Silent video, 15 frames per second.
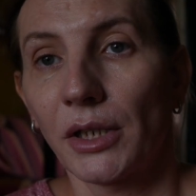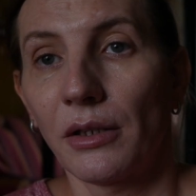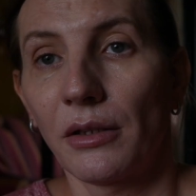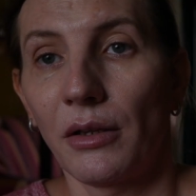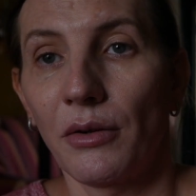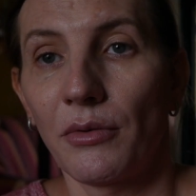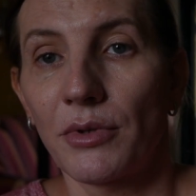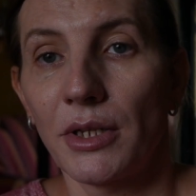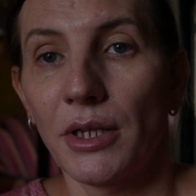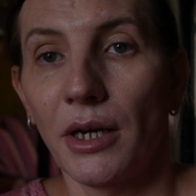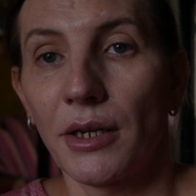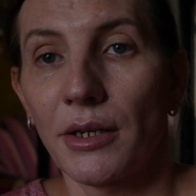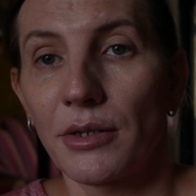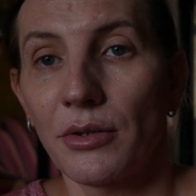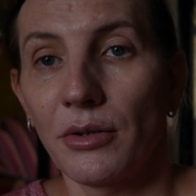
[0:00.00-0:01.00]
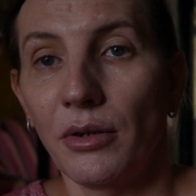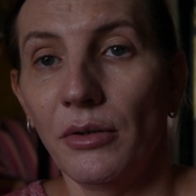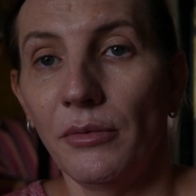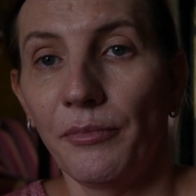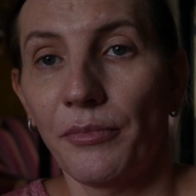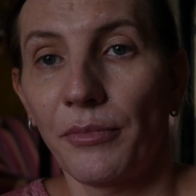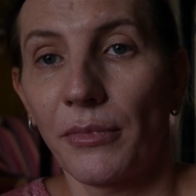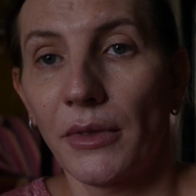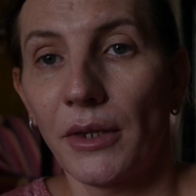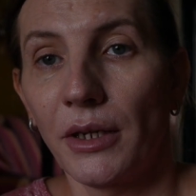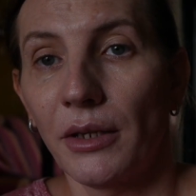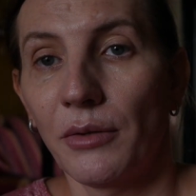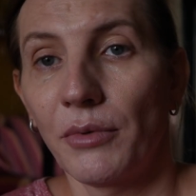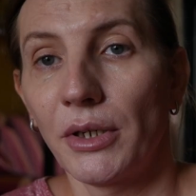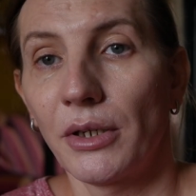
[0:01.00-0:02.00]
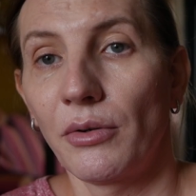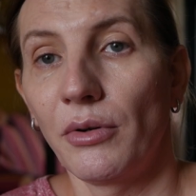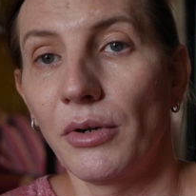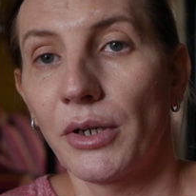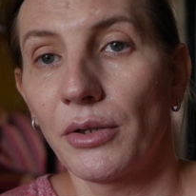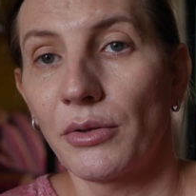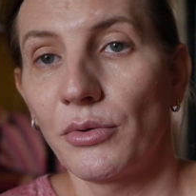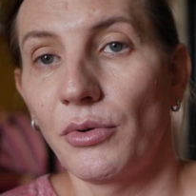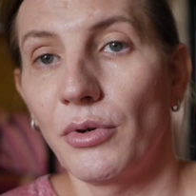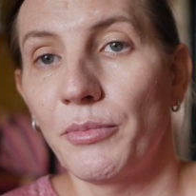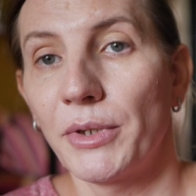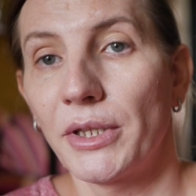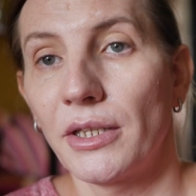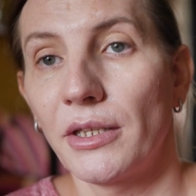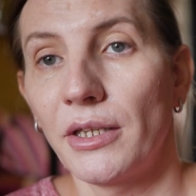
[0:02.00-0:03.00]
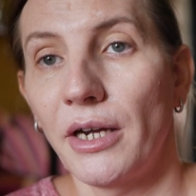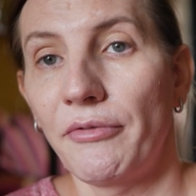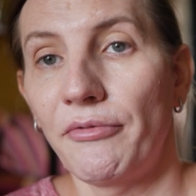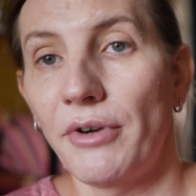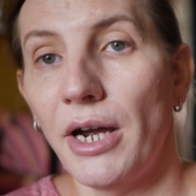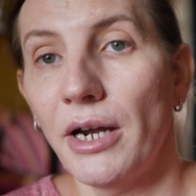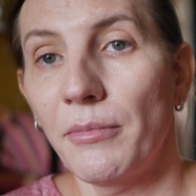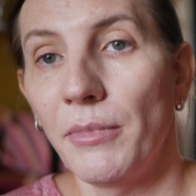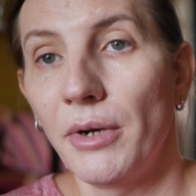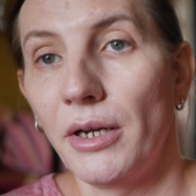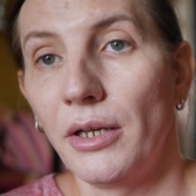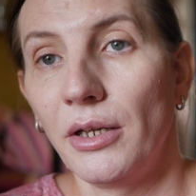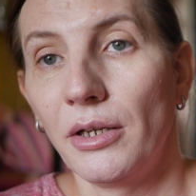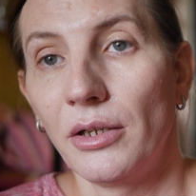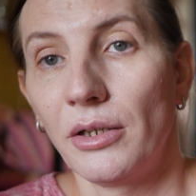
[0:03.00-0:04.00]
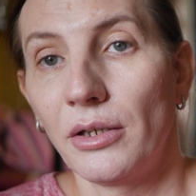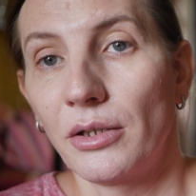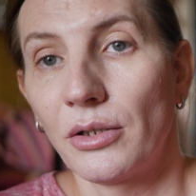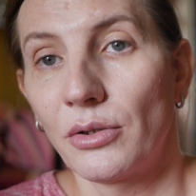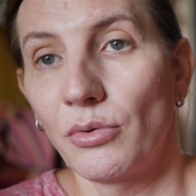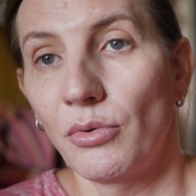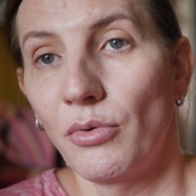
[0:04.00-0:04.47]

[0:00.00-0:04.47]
close the ISO, and we're going to open the diaphragm to